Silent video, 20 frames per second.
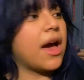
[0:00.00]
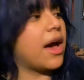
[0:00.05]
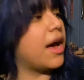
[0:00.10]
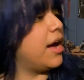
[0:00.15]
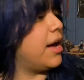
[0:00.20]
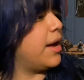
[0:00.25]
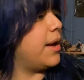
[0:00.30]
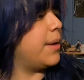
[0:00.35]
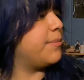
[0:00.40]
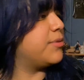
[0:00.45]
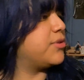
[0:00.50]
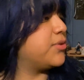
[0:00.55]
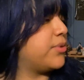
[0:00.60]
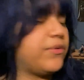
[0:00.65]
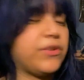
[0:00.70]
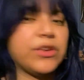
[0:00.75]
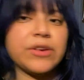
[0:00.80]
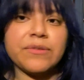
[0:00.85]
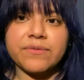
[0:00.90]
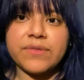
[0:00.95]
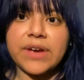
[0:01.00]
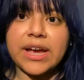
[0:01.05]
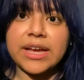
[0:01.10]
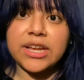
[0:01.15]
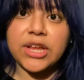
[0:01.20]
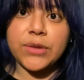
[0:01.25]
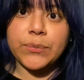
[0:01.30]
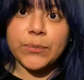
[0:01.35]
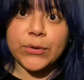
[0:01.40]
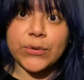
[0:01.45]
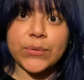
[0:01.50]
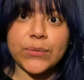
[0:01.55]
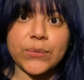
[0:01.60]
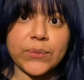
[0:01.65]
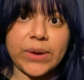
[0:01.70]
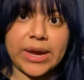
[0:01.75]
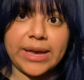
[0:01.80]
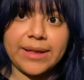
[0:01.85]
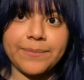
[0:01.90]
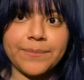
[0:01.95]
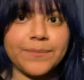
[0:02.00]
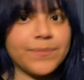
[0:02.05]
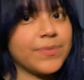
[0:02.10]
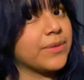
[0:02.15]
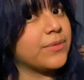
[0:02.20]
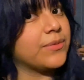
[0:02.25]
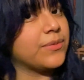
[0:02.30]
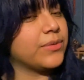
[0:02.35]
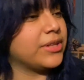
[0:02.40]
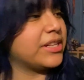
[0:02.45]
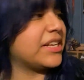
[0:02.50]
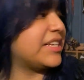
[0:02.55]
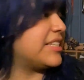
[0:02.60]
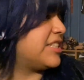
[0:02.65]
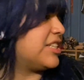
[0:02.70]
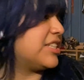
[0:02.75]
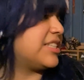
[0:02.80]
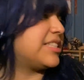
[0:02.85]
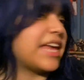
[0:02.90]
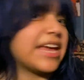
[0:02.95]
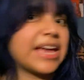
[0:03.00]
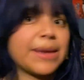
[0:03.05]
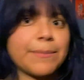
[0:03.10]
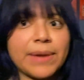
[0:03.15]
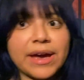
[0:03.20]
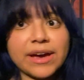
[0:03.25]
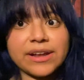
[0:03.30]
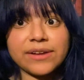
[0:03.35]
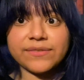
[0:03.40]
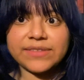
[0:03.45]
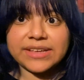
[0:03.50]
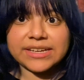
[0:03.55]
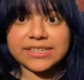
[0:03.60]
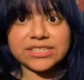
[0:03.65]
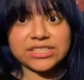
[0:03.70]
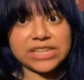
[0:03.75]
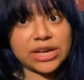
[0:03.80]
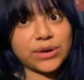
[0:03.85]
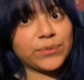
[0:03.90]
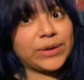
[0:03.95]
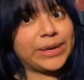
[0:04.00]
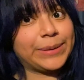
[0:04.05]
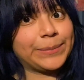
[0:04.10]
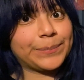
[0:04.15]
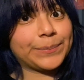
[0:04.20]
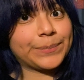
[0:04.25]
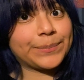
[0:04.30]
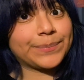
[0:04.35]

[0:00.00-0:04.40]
Um, so if you can find it, great. Well, let's just take him out of this, shall we?